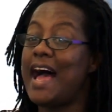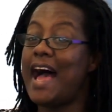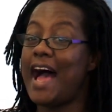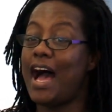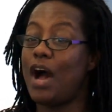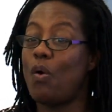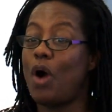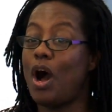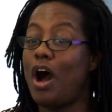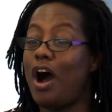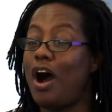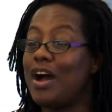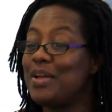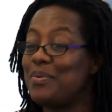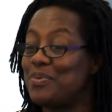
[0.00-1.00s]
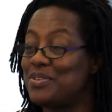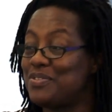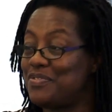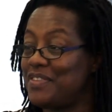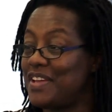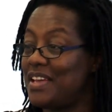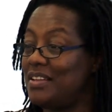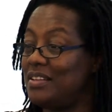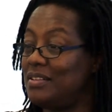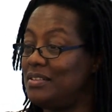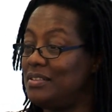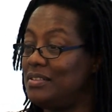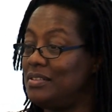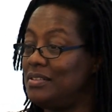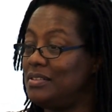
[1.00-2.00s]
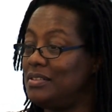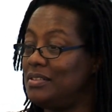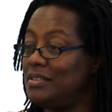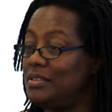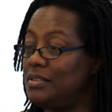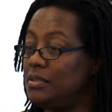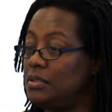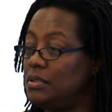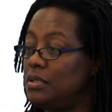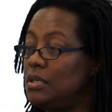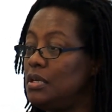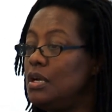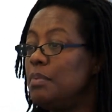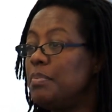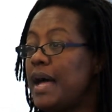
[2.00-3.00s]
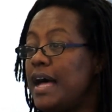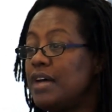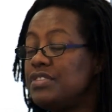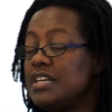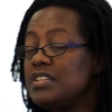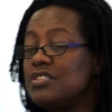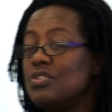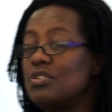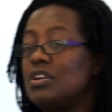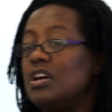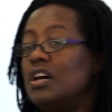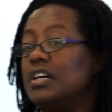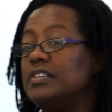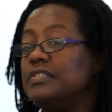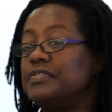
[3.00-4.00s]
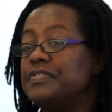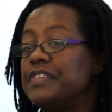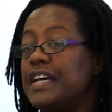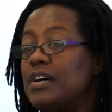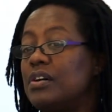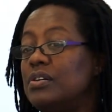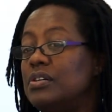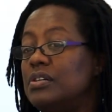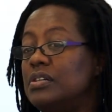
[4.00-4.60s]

how I would feel. But how does your client feel?